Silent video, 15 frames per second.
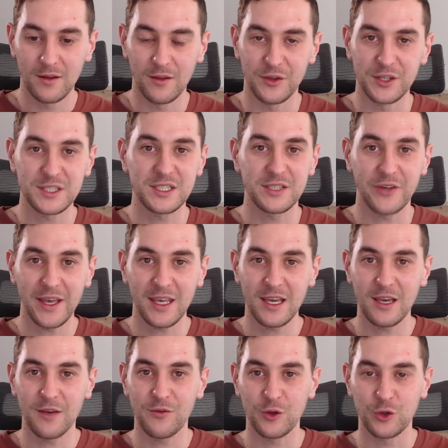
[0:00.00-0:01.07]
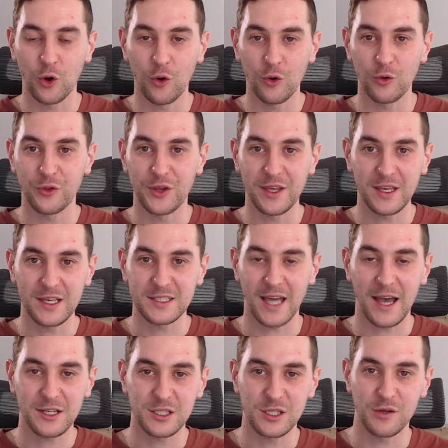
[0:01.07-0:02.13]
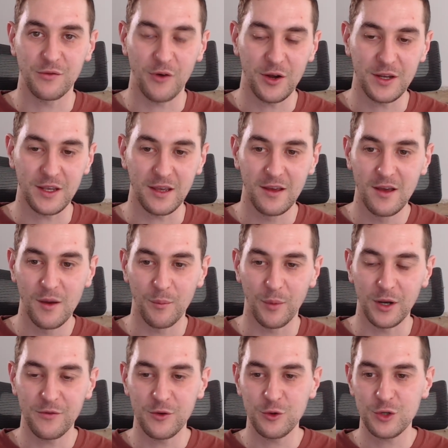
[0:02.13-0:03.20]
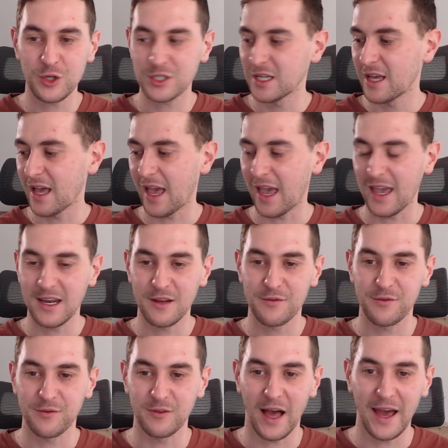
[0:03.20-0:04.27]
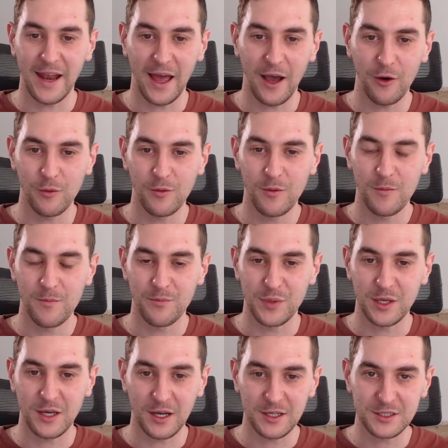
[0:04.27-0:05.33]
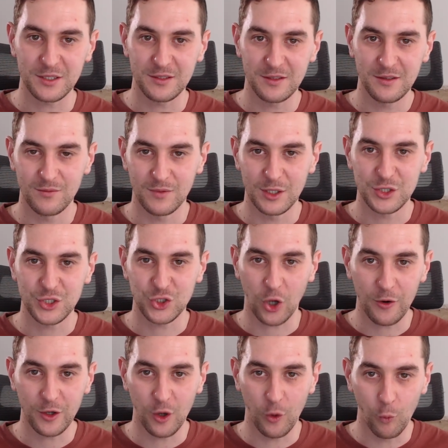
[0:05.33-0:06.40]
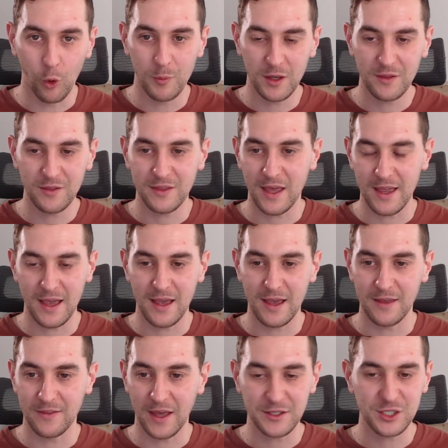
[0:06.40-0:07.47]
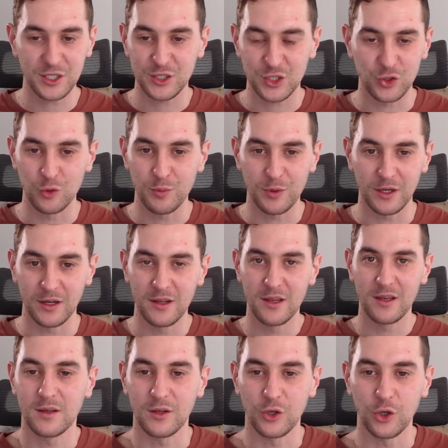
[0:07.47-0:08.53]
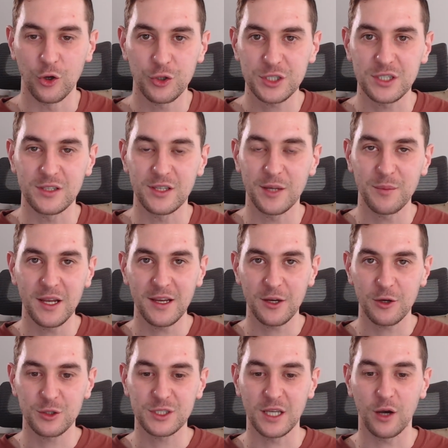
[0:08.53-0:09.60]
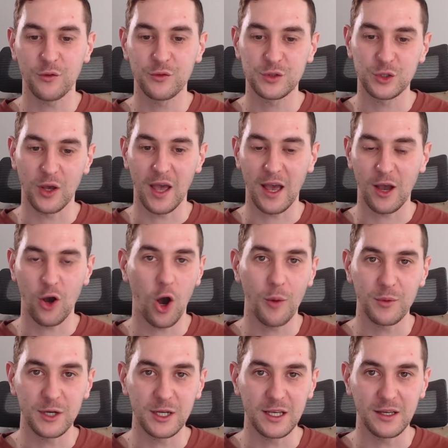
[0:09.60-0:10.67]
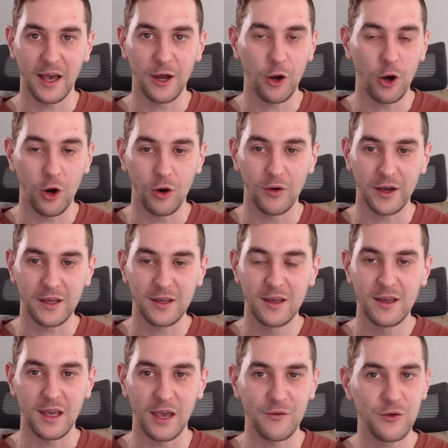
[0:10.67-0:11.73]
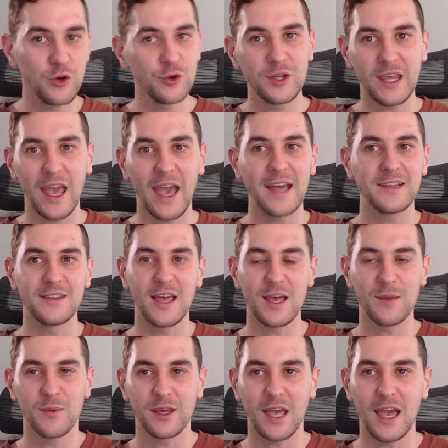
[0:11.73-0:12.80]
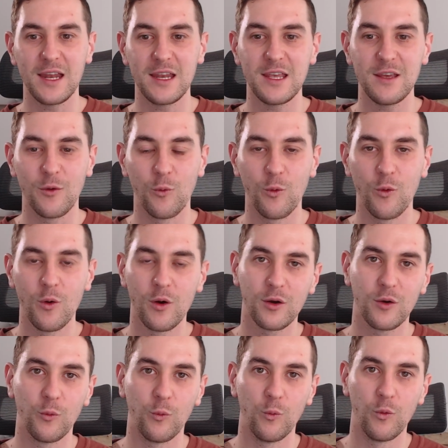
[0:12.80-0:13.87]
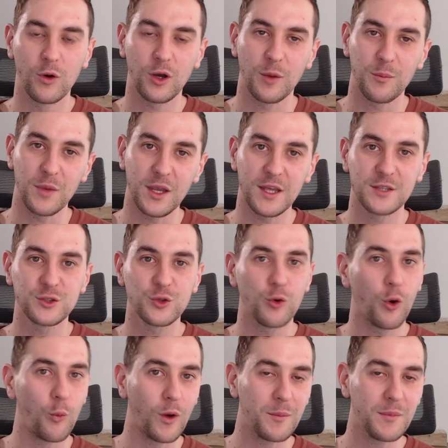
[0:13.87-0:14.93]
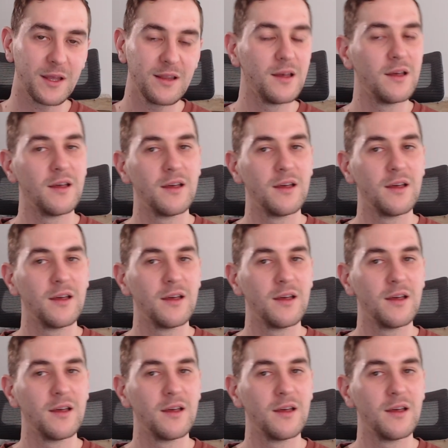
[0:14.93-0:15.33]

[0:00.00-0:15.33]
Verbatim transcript: dislike it if you don't think it's actually funny. But if you just hate it flat out because it's starring a woman, then that's just stupid. You're just limiting yourself to comedy at all. Like, if you can't name, like, any comedians who are women,